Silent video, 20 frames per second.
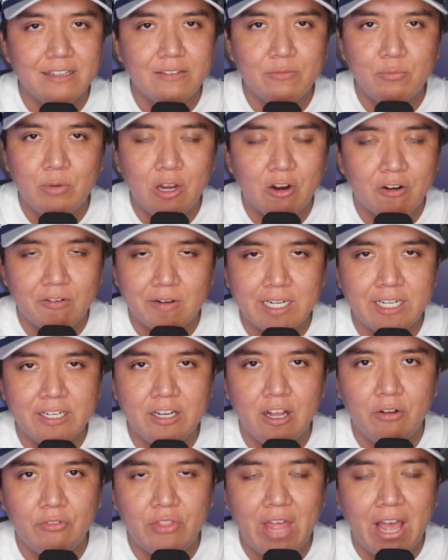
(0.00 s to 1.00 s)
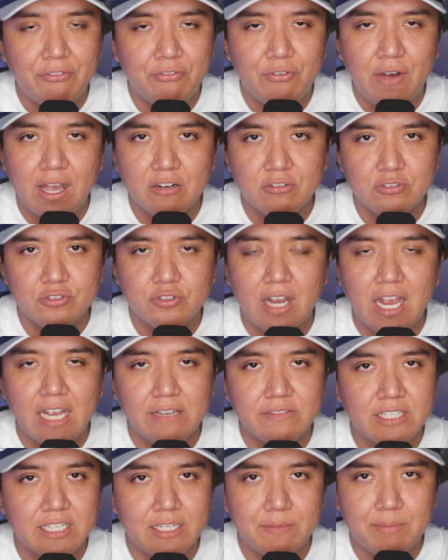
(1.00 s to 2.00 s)
we already know that final
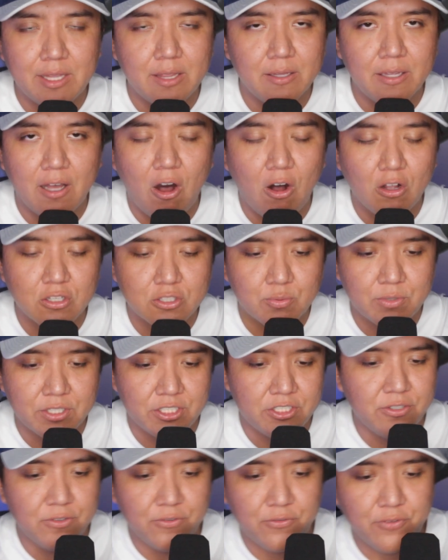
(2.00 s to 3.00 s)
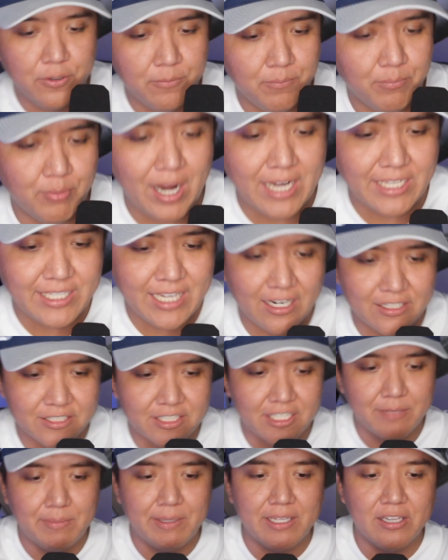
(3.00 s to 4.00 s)
drive is going to be the all-22 film breakdown.
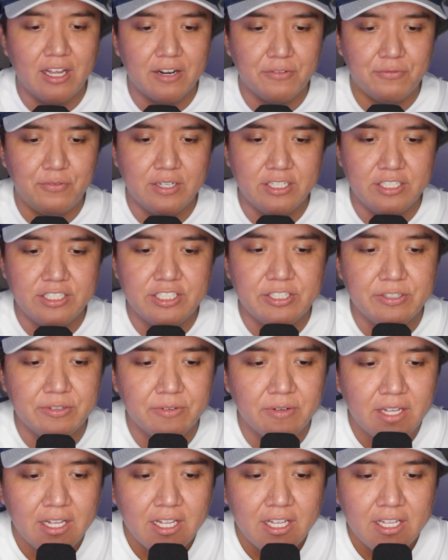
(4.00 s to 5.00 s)
It's going to be a lot of fun to do.